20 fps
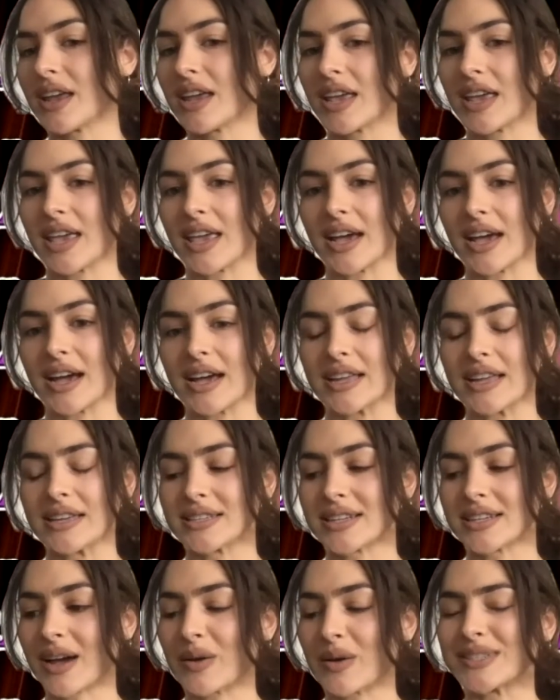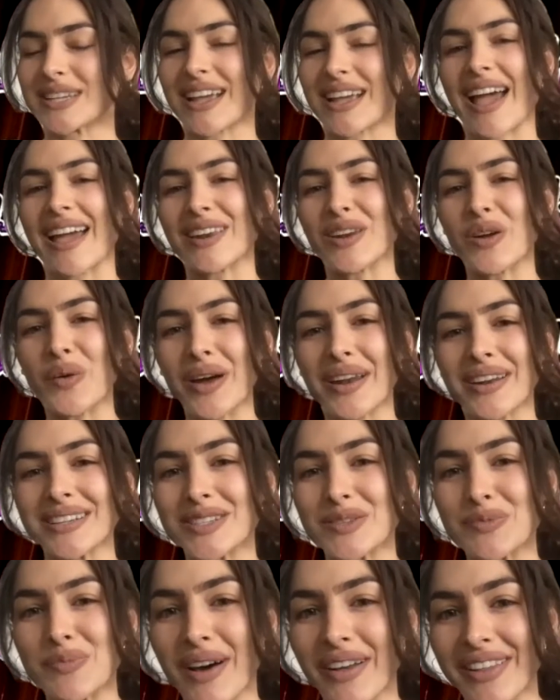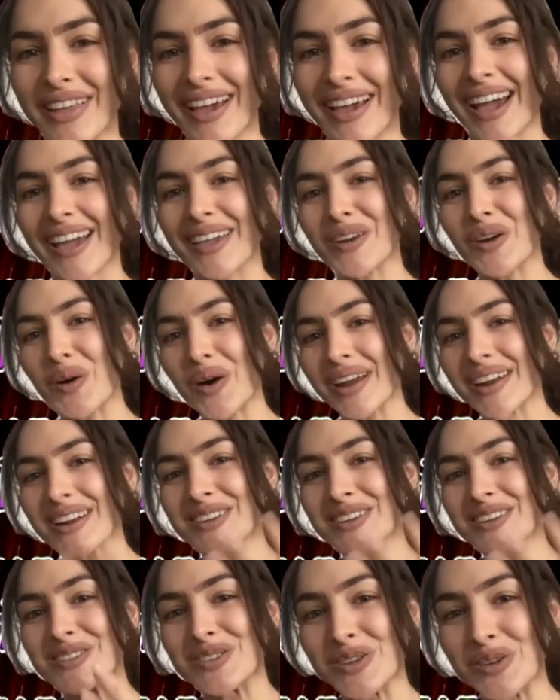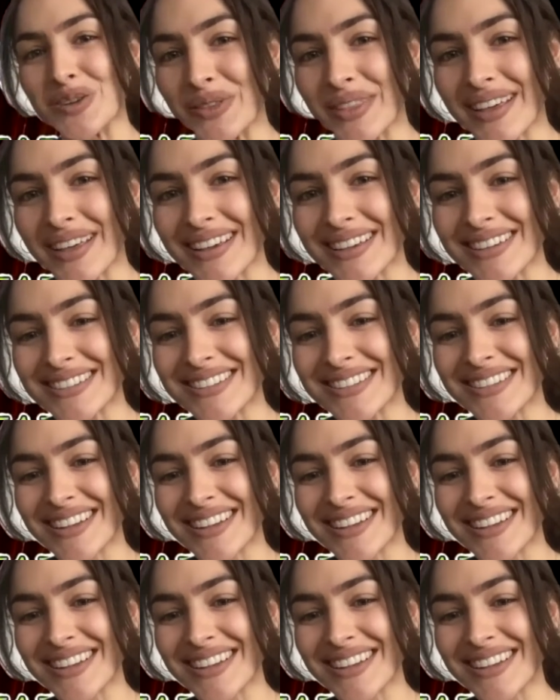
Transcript: and I was like, I know how to spell that. I know how to do this.